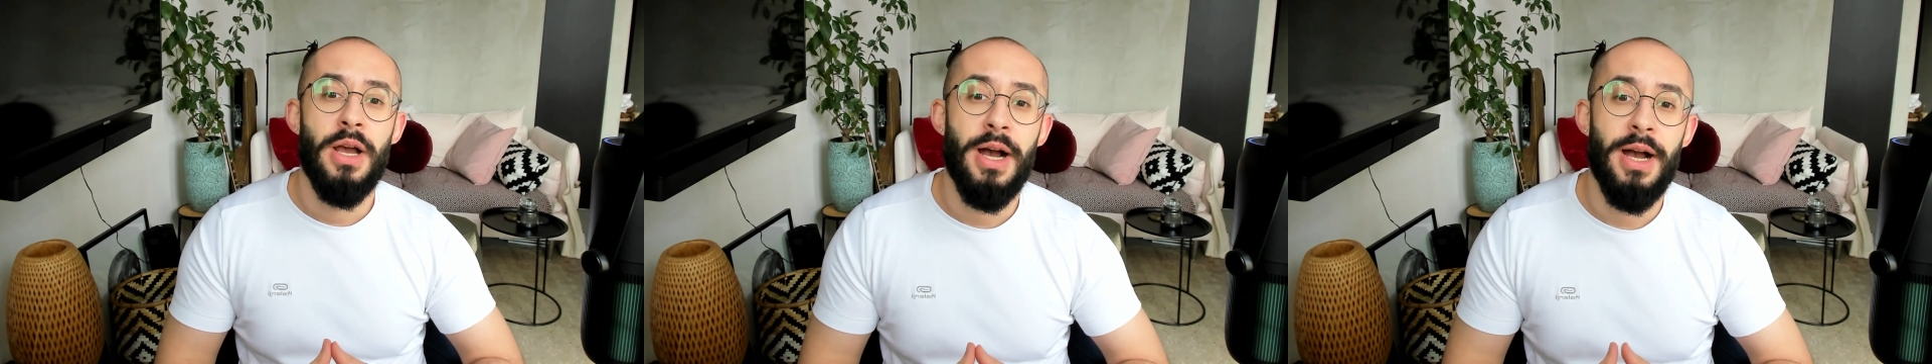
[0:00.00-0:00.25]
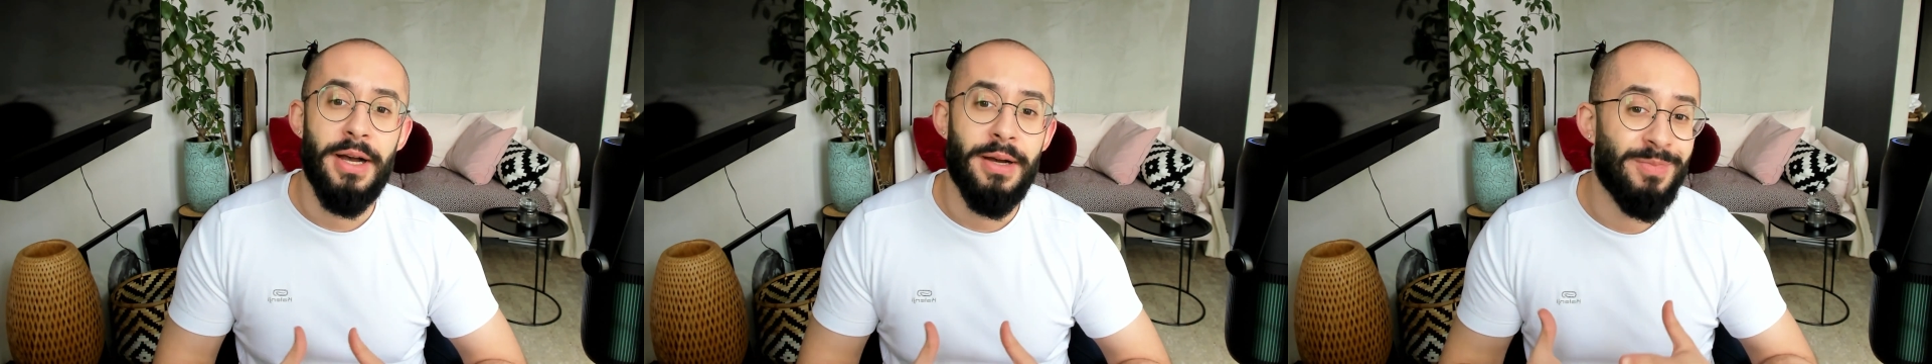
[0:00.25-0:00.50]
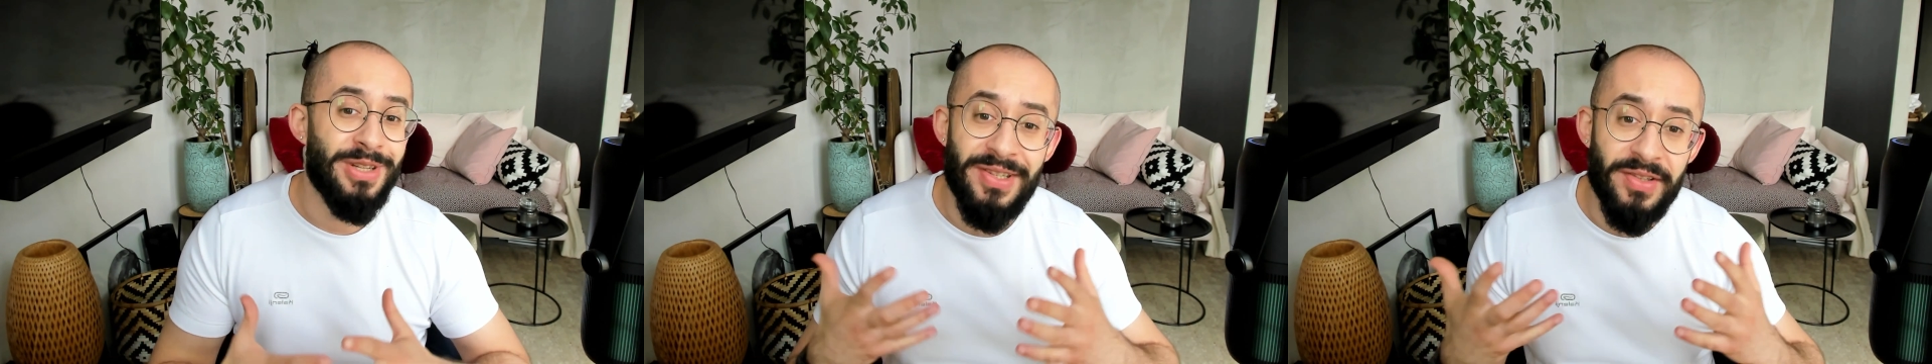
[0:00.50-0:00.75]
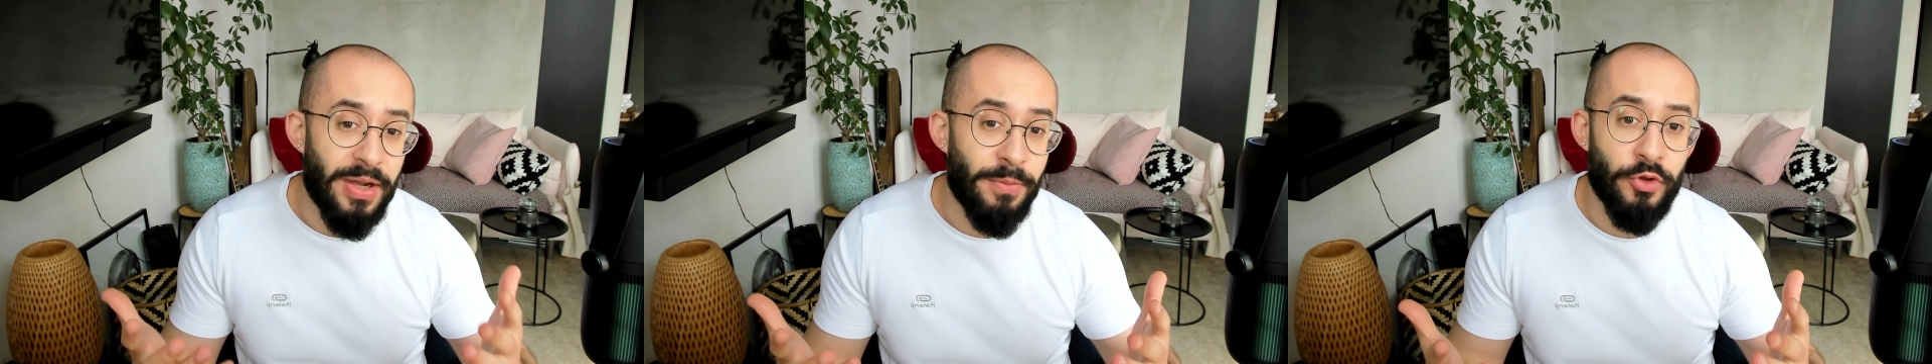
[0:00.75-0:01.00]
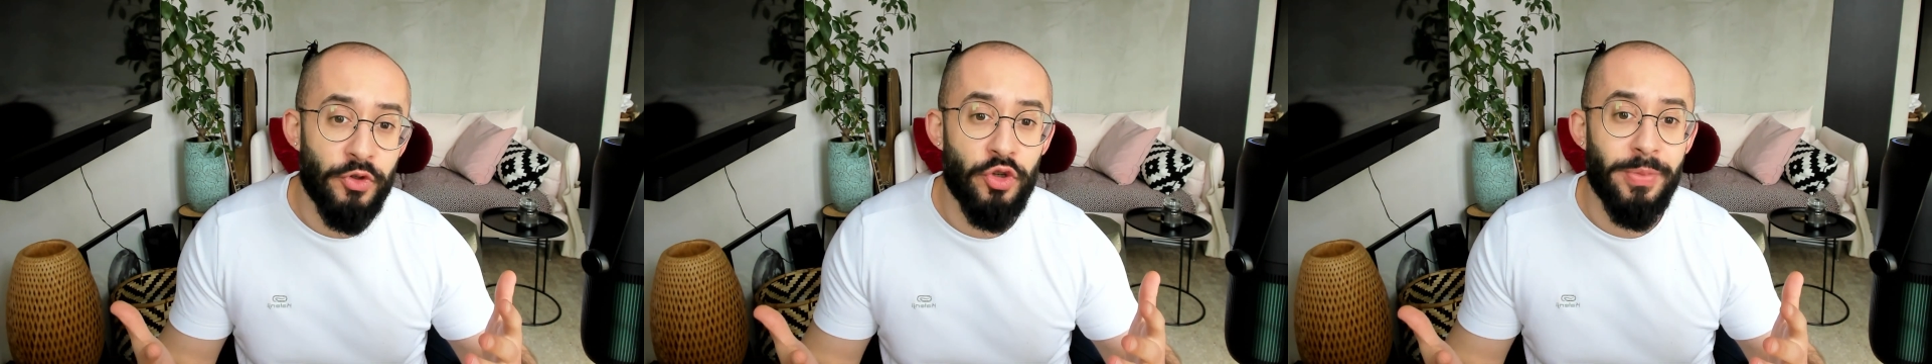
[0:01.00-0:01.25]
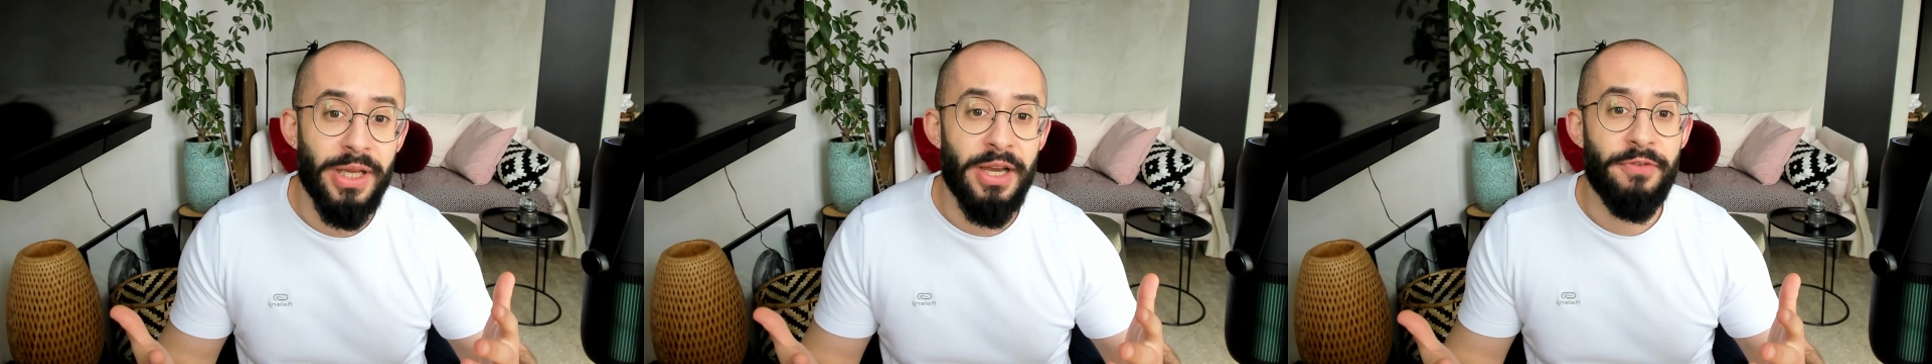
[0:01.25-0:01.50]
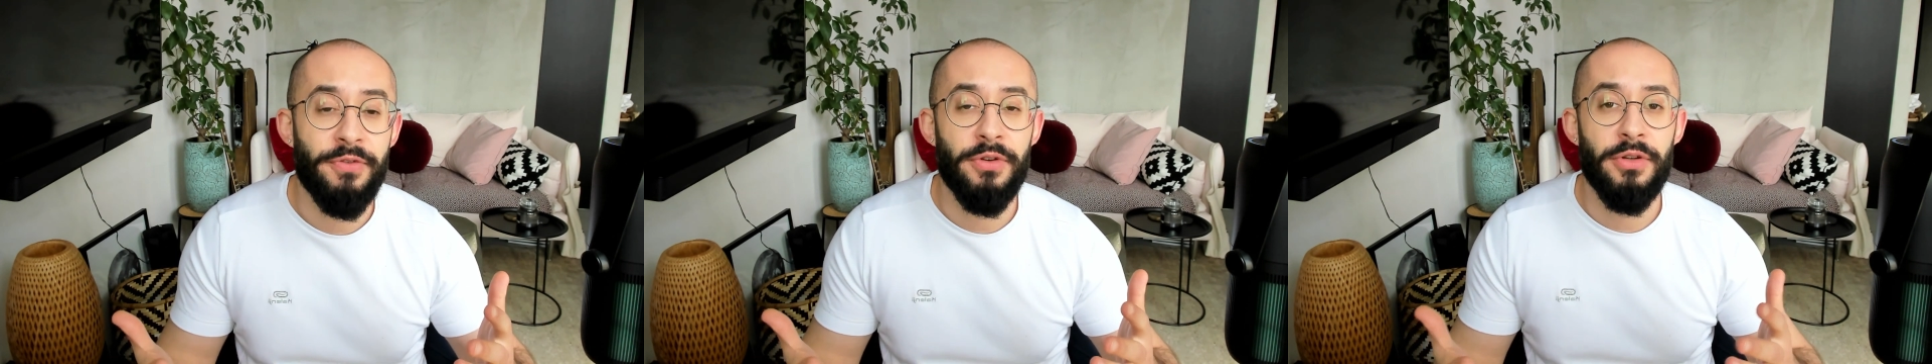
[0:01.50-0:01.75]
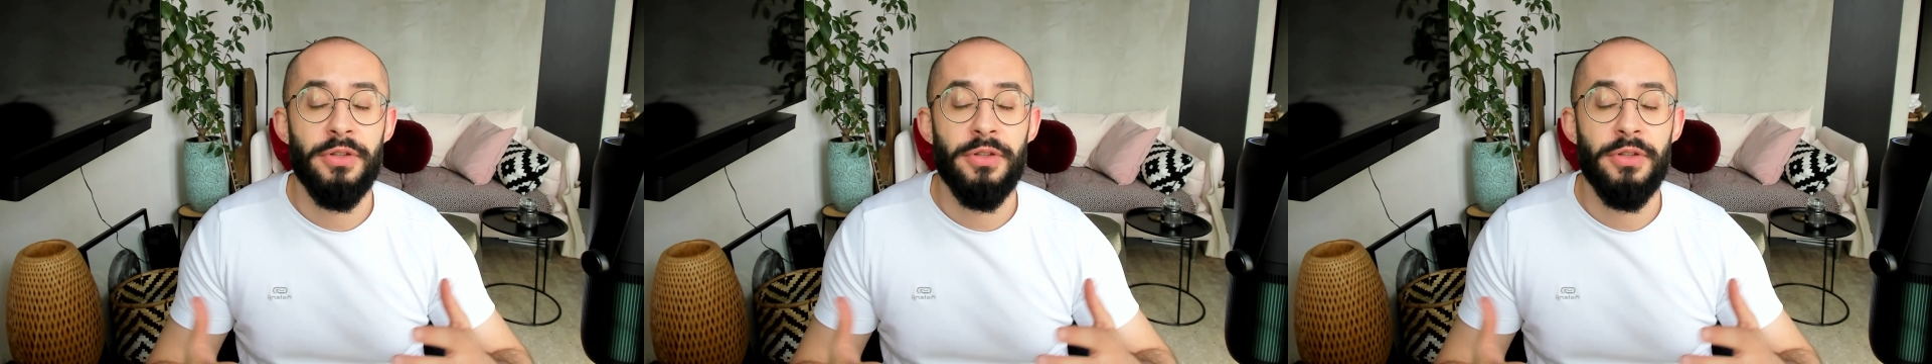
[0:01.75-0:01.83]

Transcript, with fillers: Um, it's a time consuming effort,